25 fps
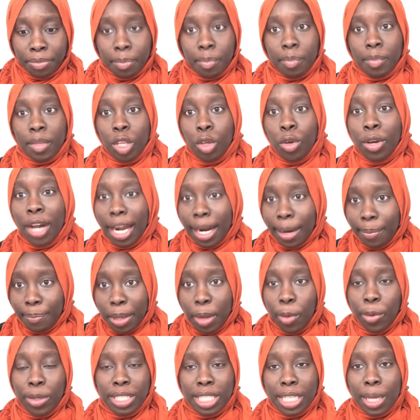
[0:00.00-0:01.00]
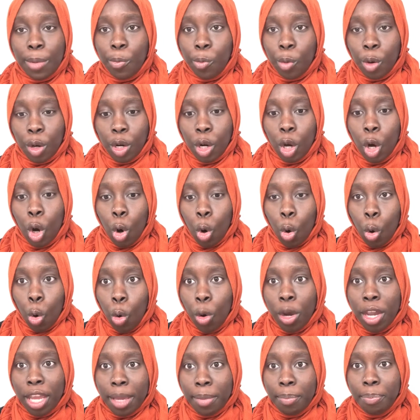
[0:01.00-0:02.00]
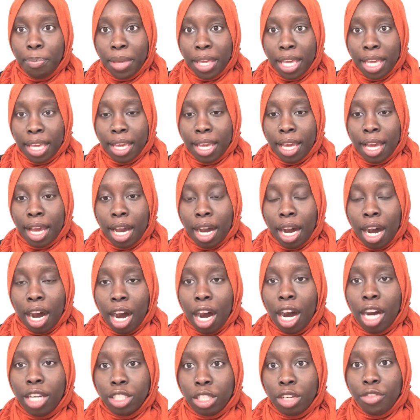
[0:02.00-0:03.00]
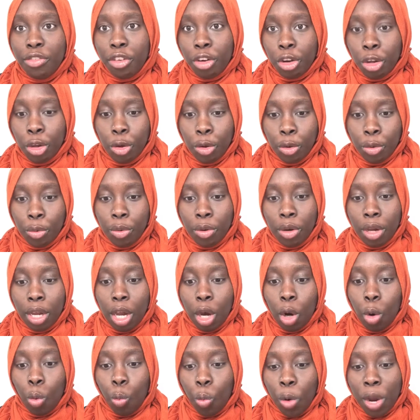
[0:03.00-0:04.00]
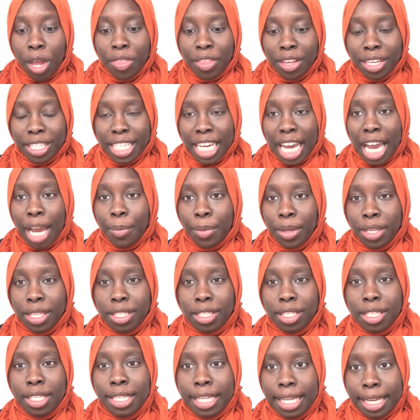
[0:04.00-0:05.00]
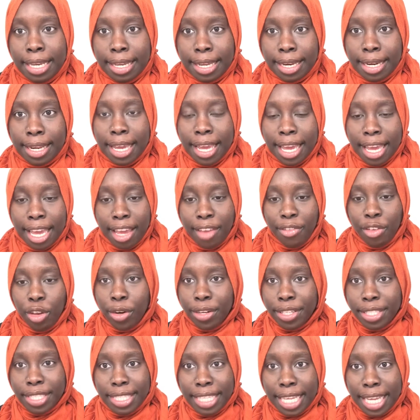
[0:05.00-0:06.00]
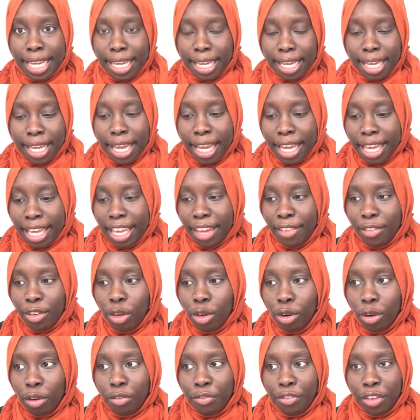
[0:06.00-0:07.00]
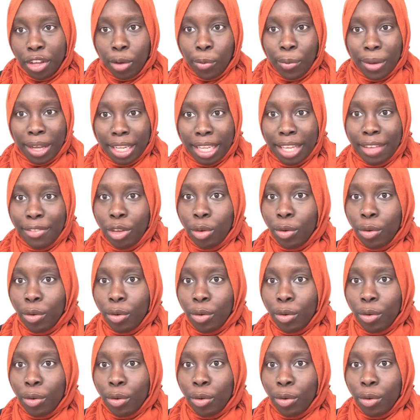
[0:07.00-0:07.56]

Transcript: you got to be with someone who can be 100 for you when the time is needed. If you're sick, if you don't feel well, if you